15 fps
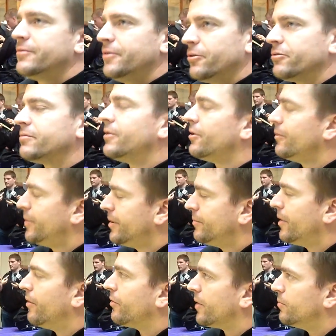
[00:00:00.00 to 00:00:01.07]
There's a little bit of
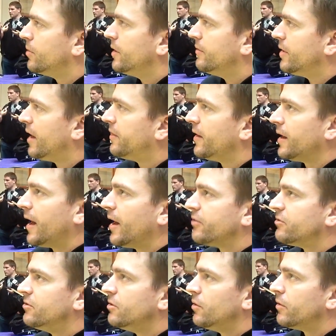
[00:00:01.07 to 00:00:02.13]
both, I believe. And I think it
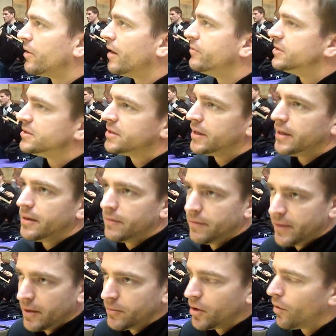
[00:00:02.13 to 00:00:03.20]
has to do with, obviously,
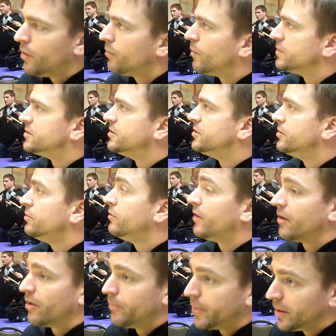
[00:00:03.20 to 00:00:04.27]
them knowing what to do,
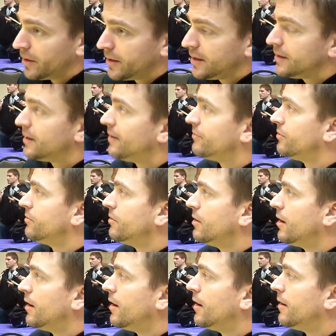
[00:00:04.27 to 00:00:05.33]
their ability level,
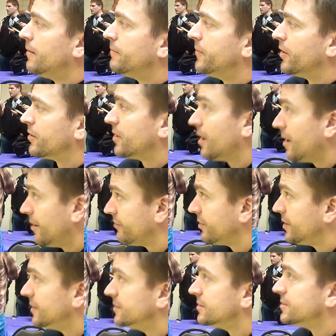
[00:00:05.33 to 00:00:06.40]
their
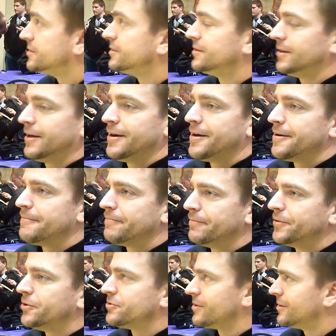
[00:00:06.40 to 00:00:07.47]
confidence.
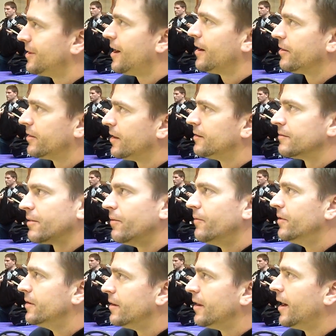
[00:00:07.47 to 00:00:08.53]
There's a lot of things
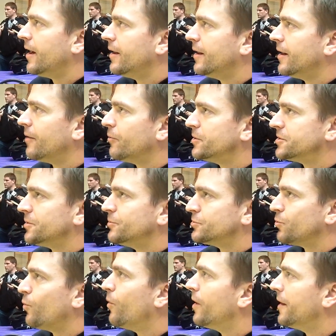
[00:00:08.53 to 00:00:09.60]
going into that. And I wish it was
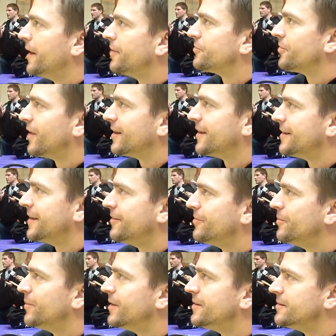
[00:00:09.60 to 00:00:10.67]
one answer I could give
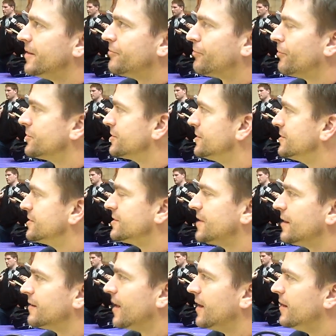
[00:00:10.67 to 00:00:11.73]
you, but it, unfortunately, it's
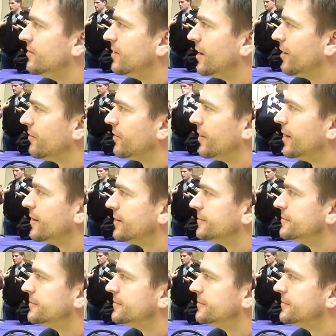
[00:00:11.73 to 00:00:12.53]
not that easy, I don't think.